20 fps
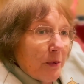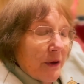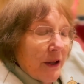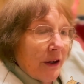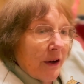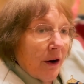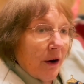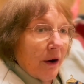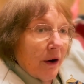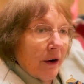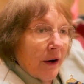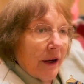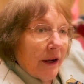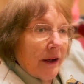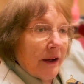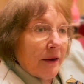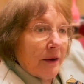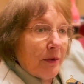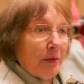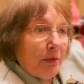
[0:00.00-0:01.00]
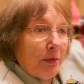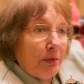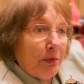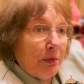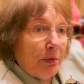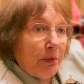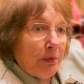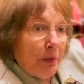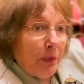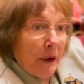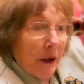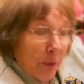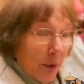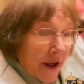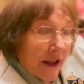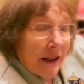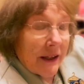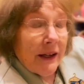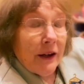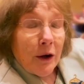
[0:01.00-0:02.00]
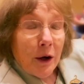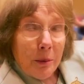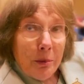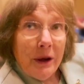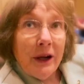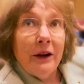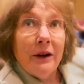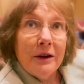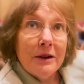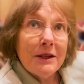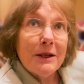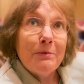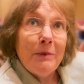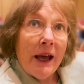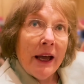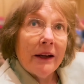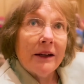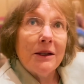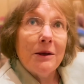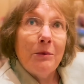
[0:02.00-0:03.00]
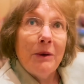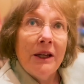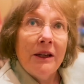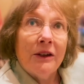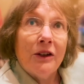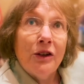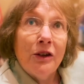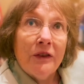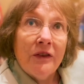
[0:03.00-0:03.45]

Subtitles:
that we can get our parents back to being good